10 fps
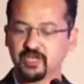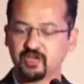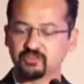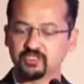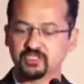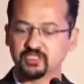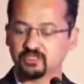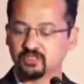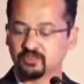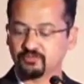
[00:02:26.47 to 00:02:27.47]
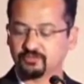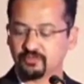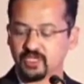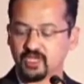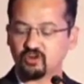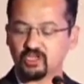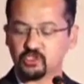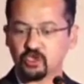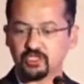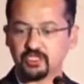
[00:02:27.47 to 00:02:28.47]
down, and got a
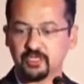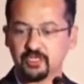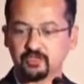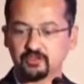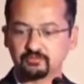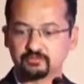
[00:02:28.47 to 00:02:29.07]
short learning curve.